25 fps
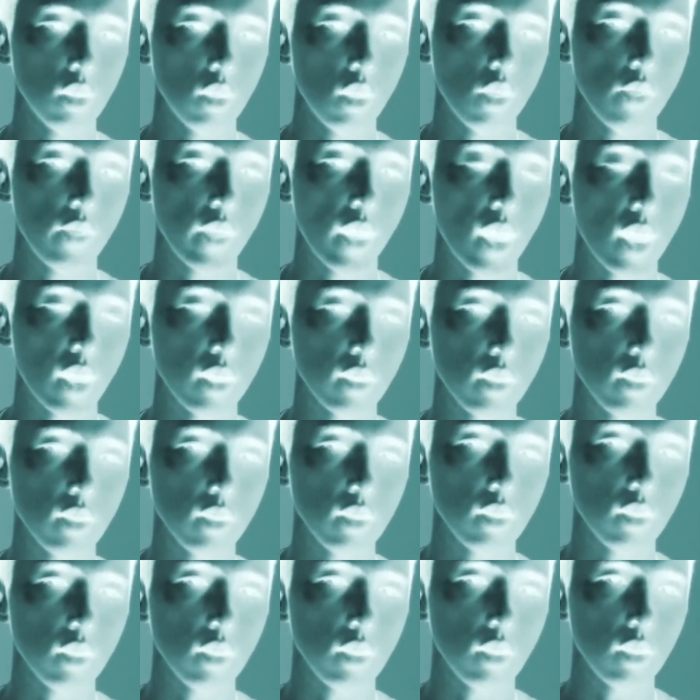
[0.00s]
that
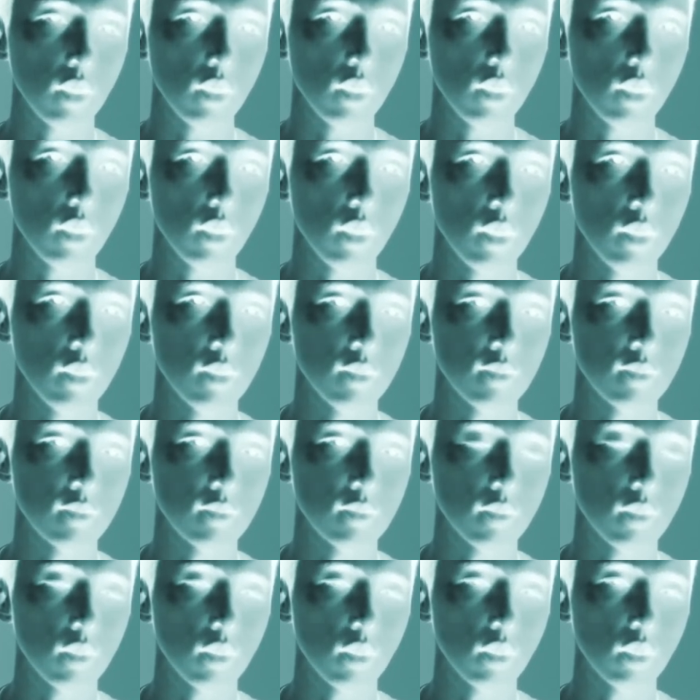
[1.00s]

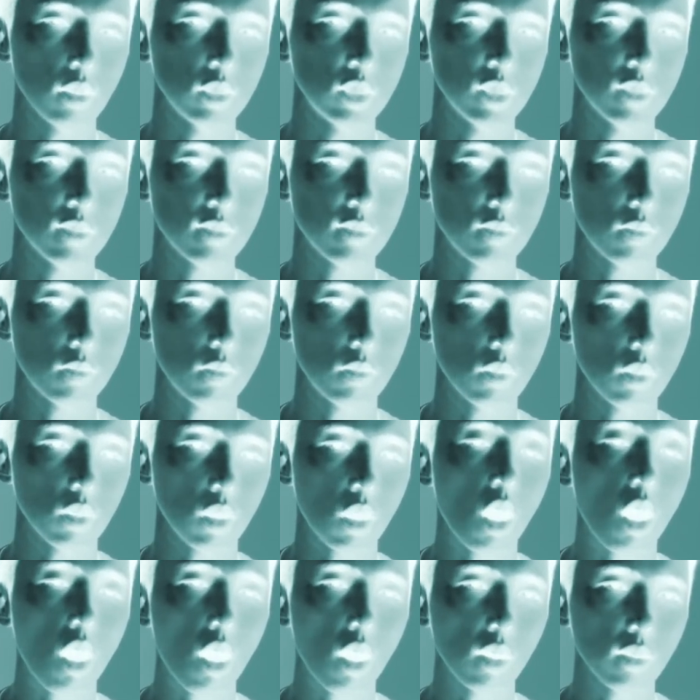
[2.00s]
is just
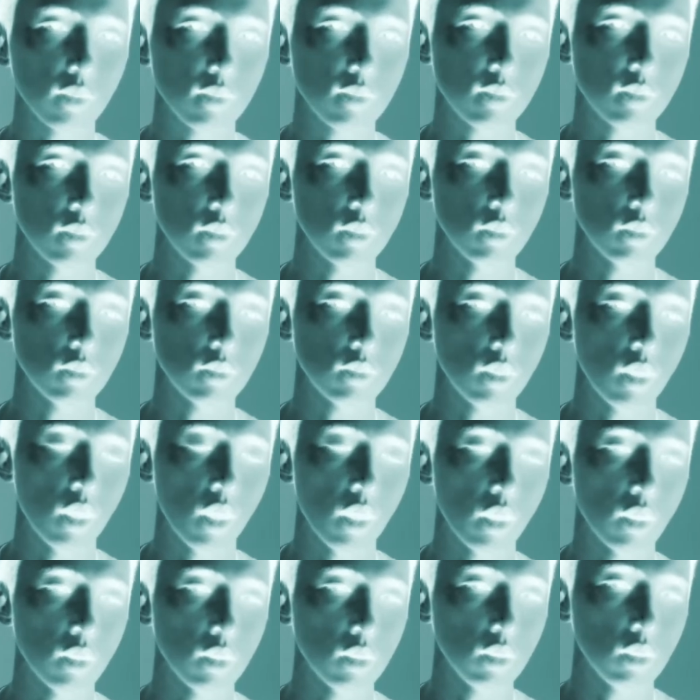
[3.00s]
constant
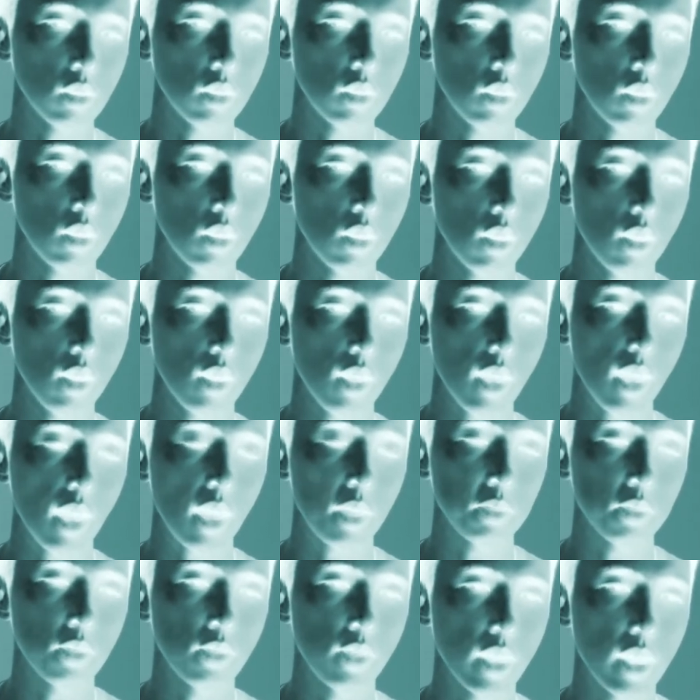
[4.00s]
and
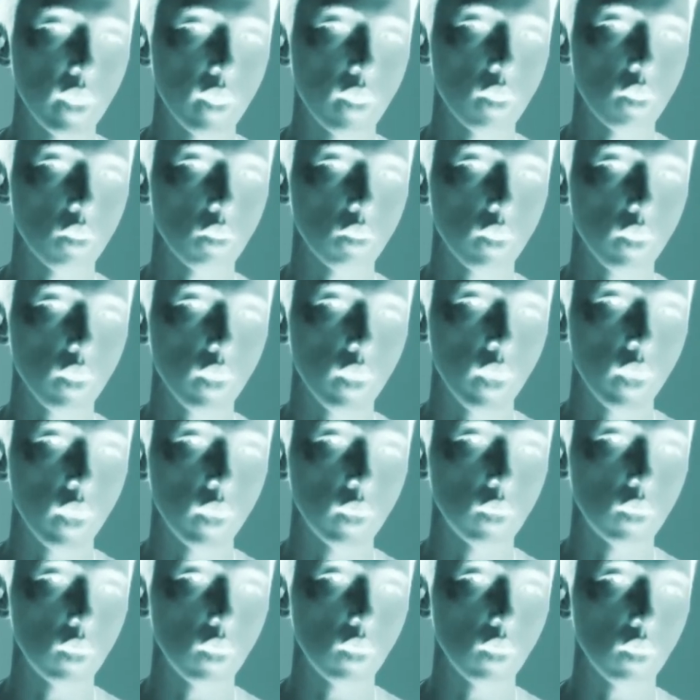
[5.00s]
there.
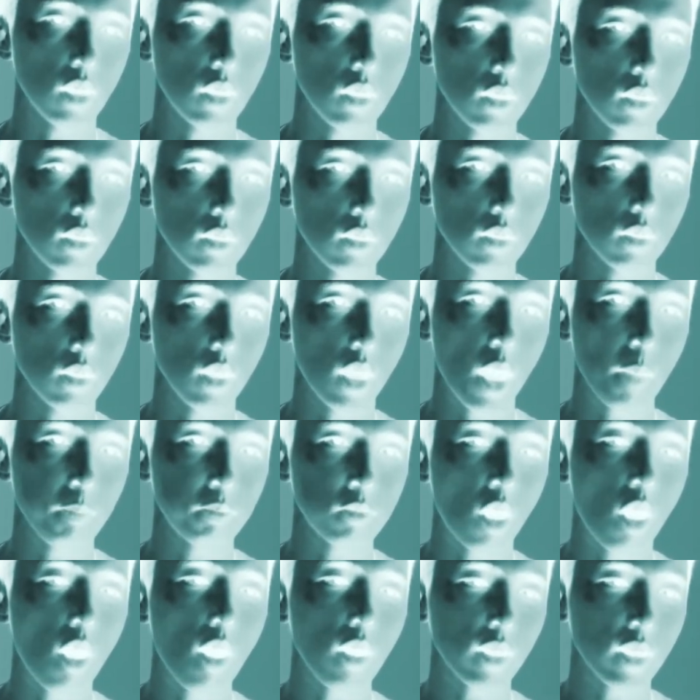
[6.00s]
And I'm
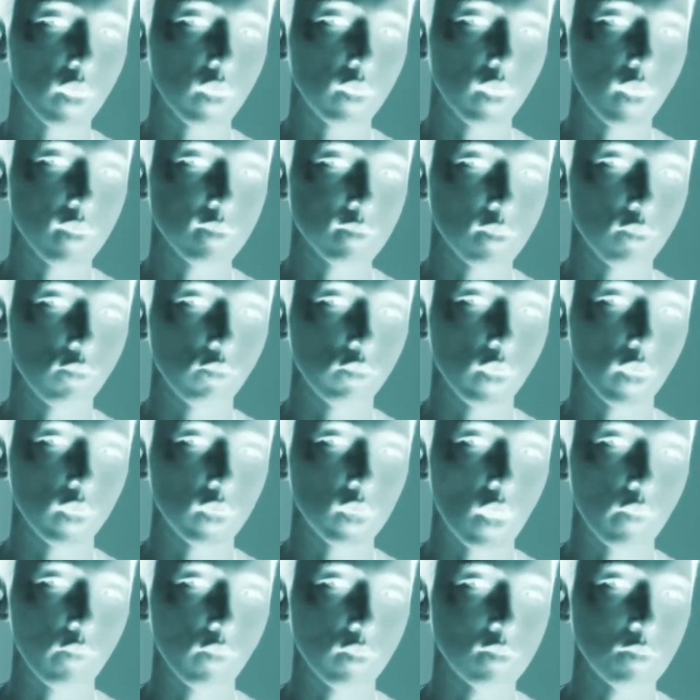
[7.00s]
talking as if like
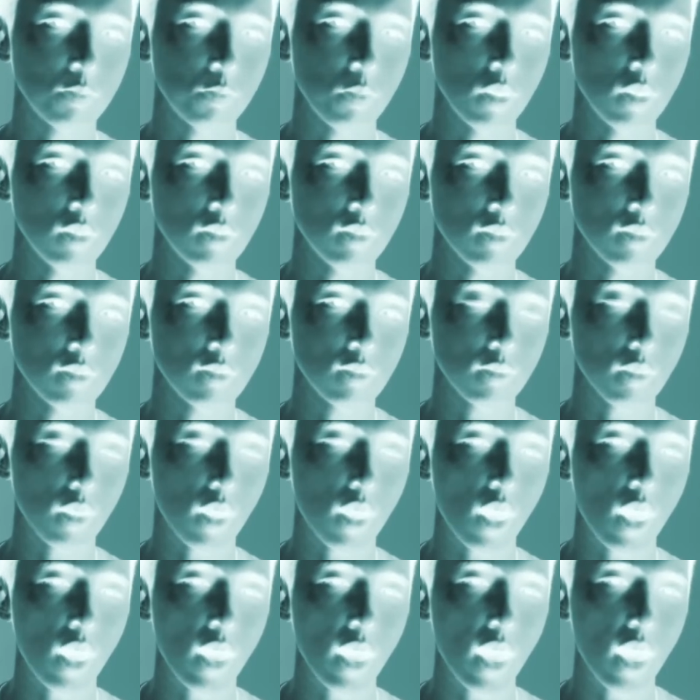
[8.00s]
I've experienced this.
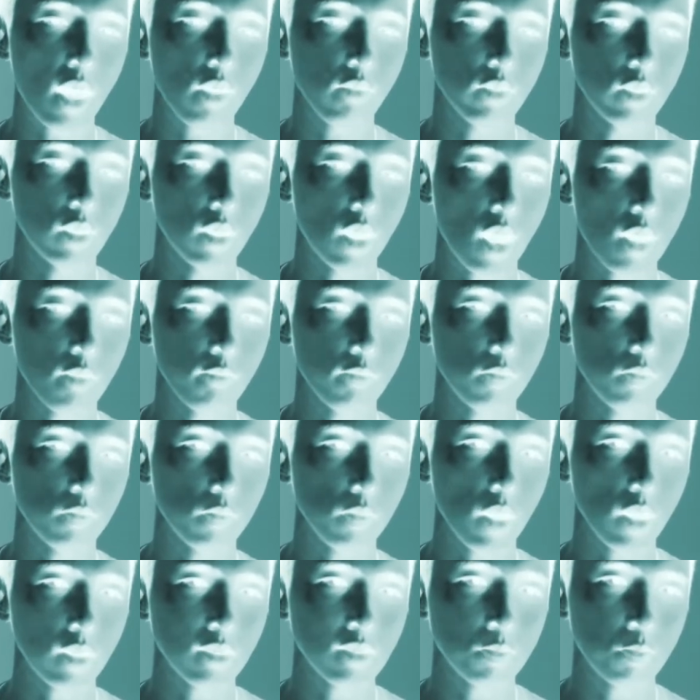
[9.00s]
I haven't. I've
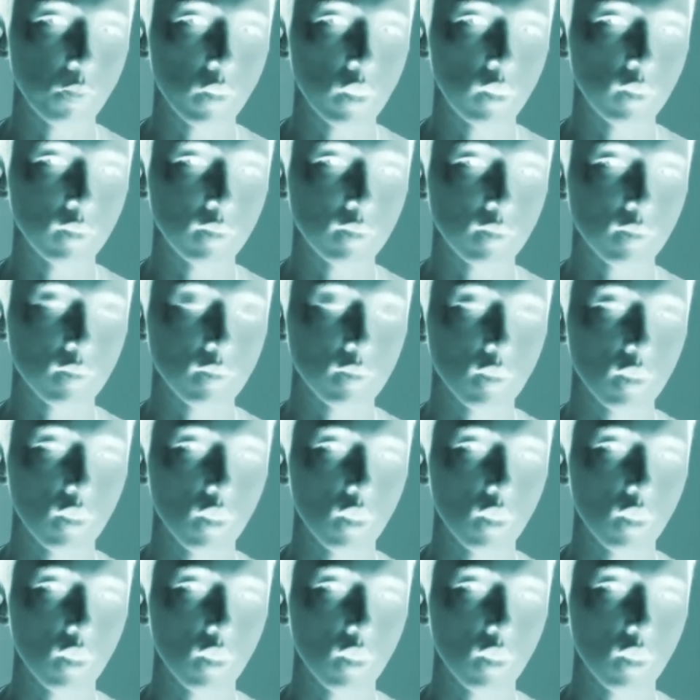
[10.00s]
experienced